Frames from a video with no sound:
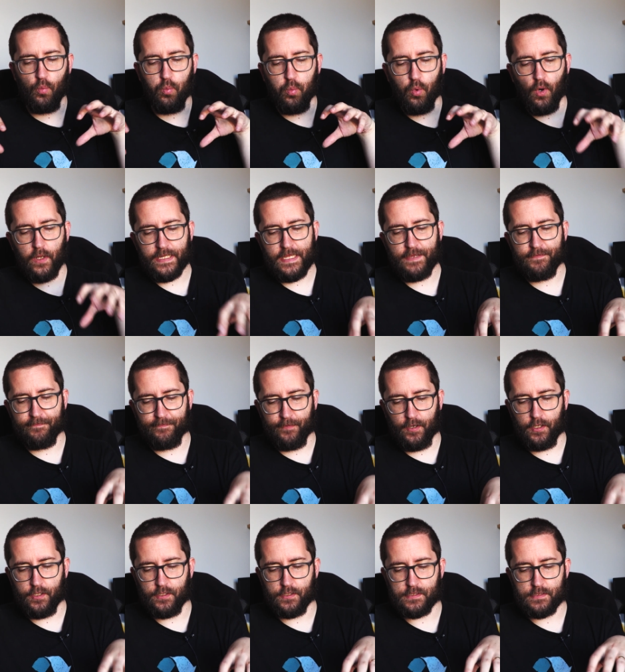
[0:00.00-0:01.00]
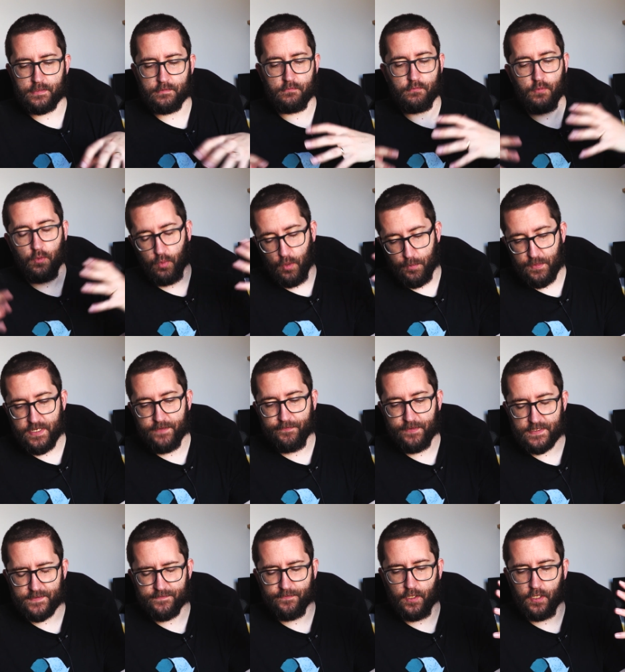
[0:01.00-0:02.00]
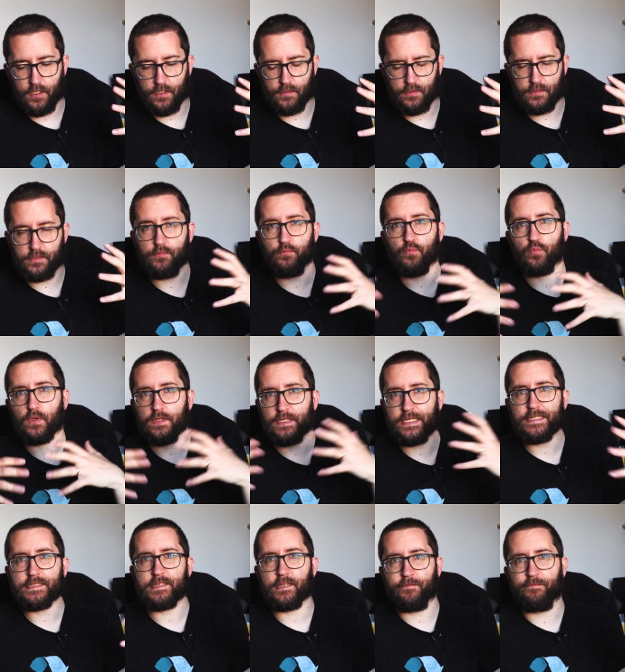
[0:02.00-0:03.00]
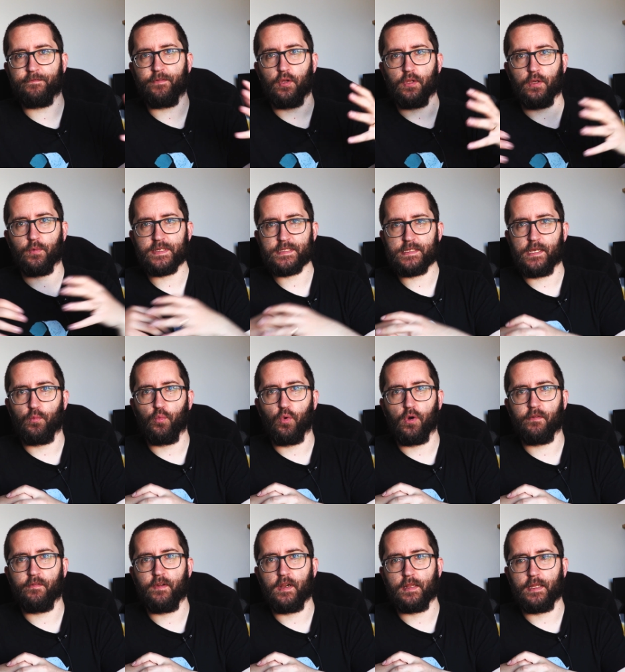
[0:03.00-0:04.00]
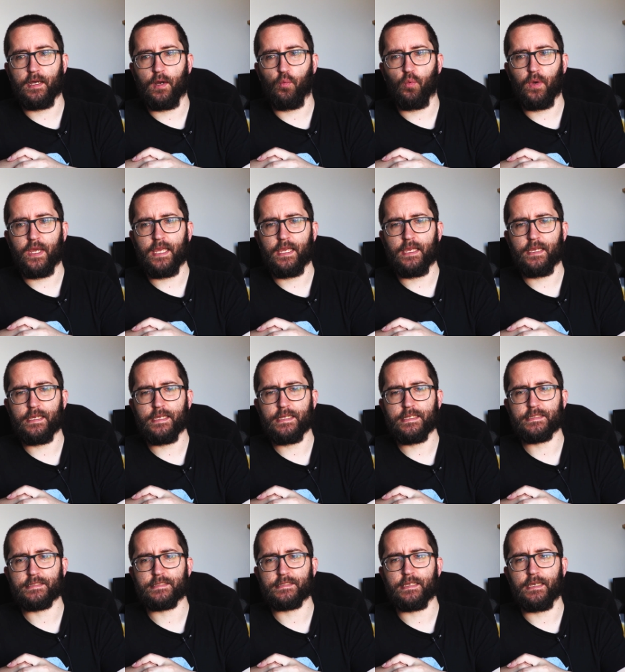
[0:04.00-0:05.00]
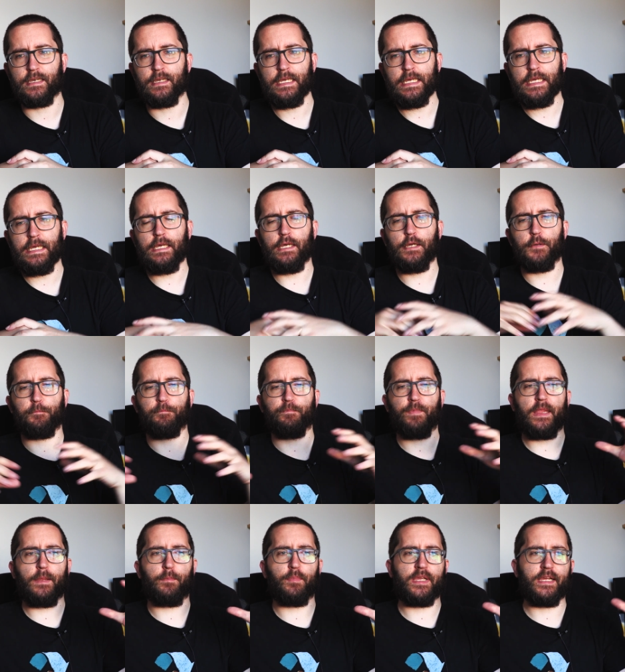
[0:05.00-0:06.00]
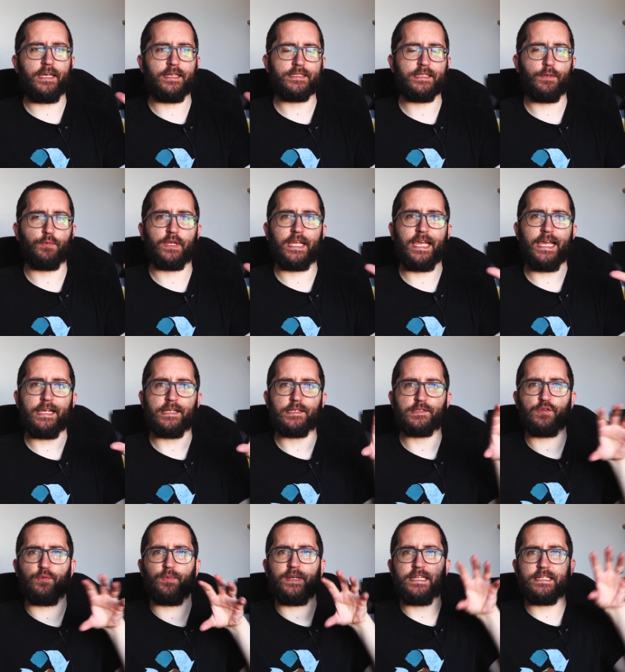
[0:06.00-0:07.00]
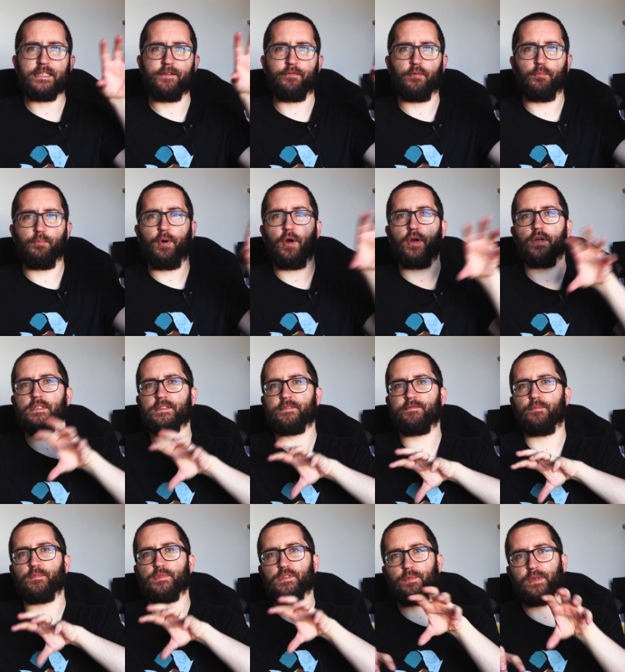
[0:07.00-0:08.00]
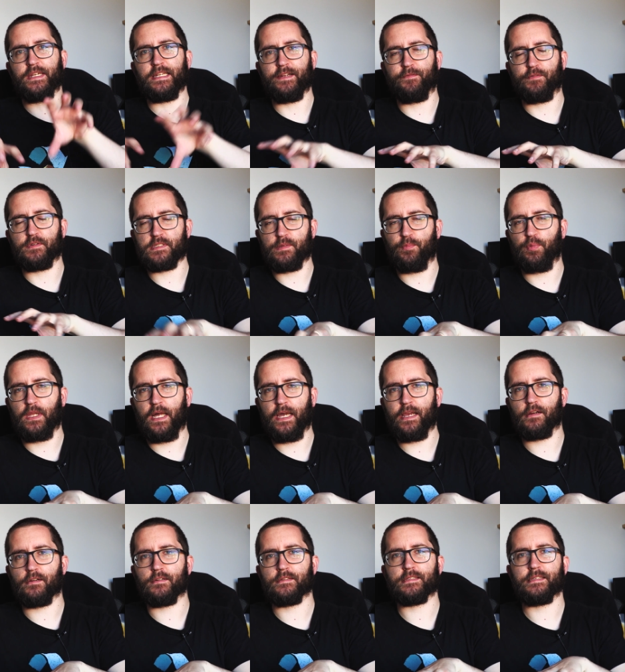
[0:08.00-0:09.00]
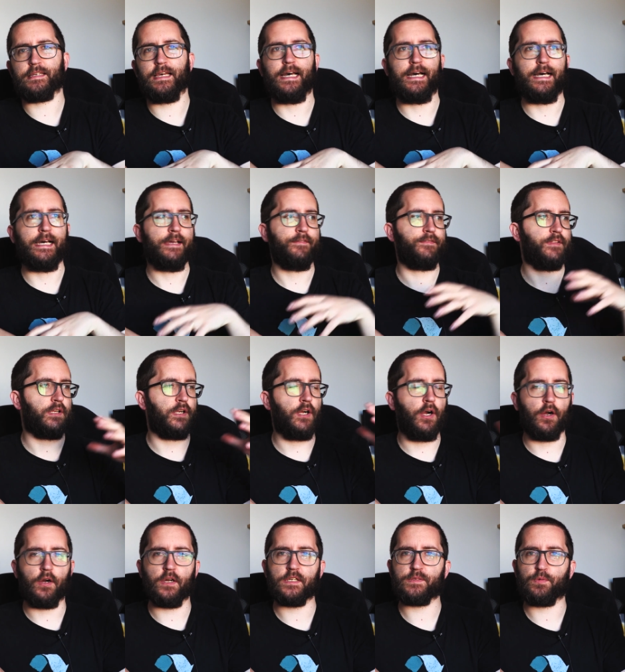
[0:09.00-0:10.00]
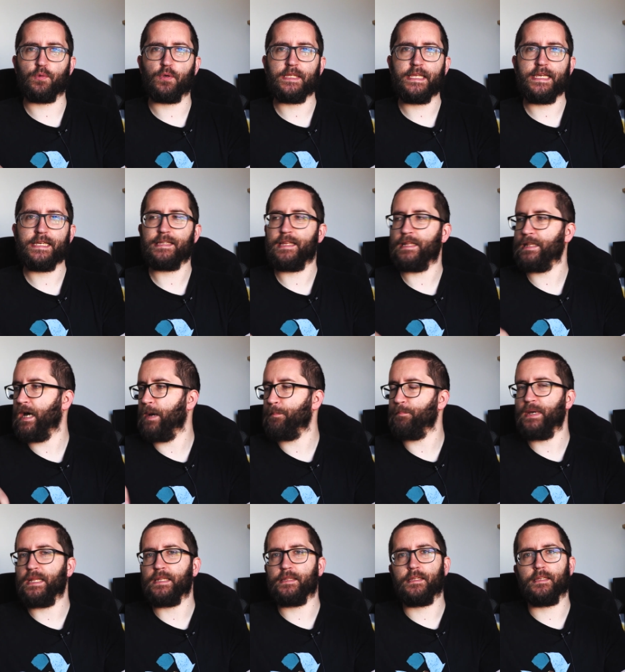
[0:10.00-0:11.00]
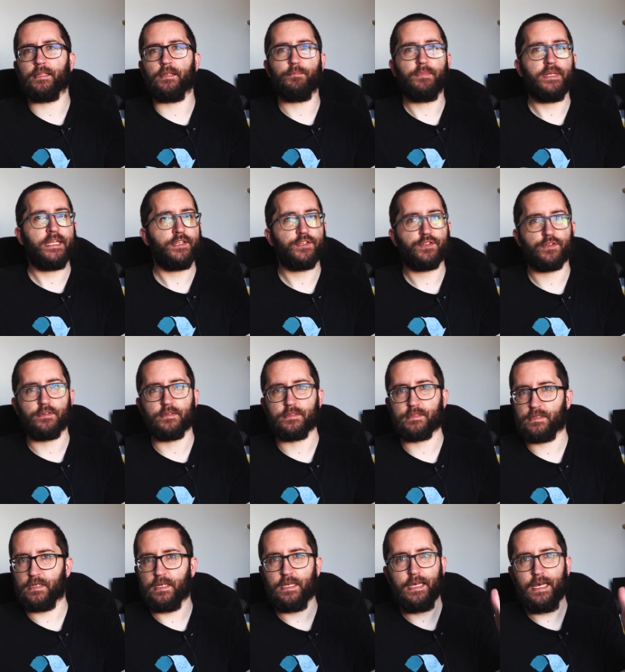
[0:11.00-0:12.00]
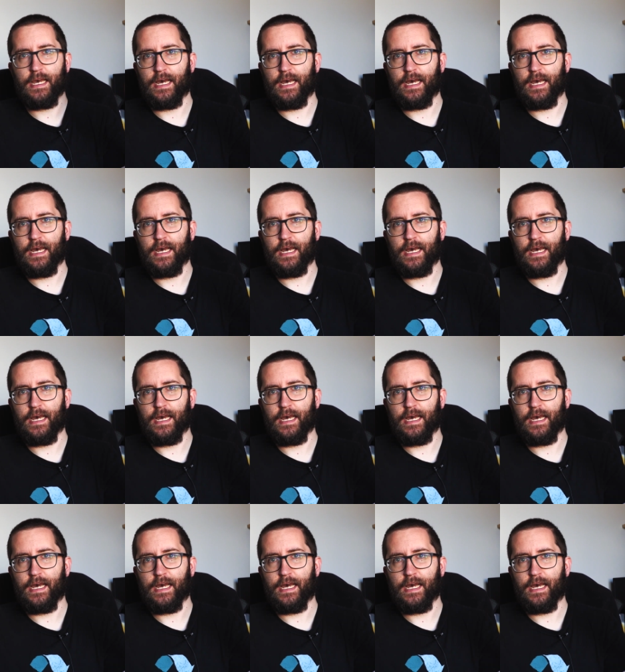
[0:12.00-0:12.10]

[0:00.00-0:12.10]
What they found, what Modiphius found releasing Fallout Wasteland Warfare in that way is that because they were getting so many different parts from so many different suppliers, if the cards were late, then that meant that the miniatures